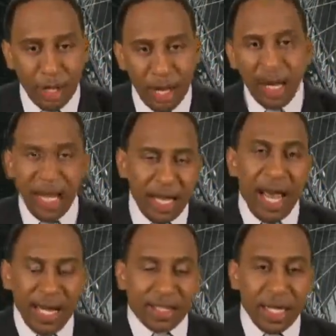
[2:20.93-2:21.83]
in
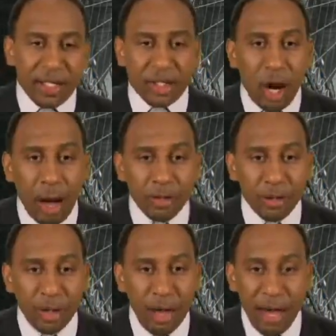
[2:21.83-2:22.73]
18 starts.
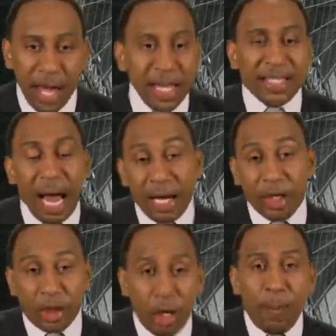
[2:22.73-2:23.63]
He's got a
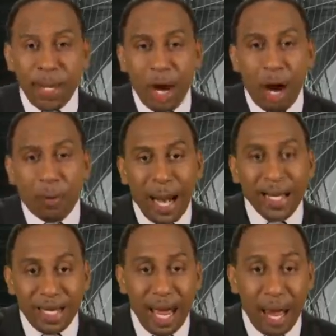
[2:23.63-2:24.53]
QBR right
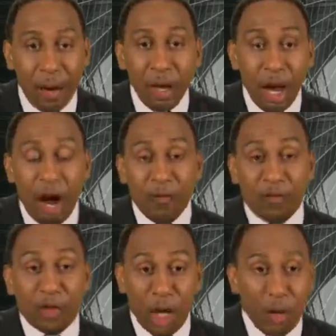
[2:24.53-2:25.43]
now of
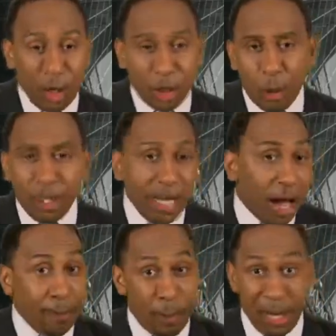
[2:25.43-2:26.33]

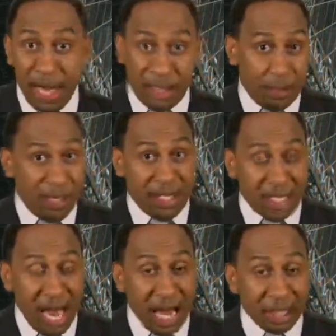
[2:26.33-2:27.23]
29.8 to be exact.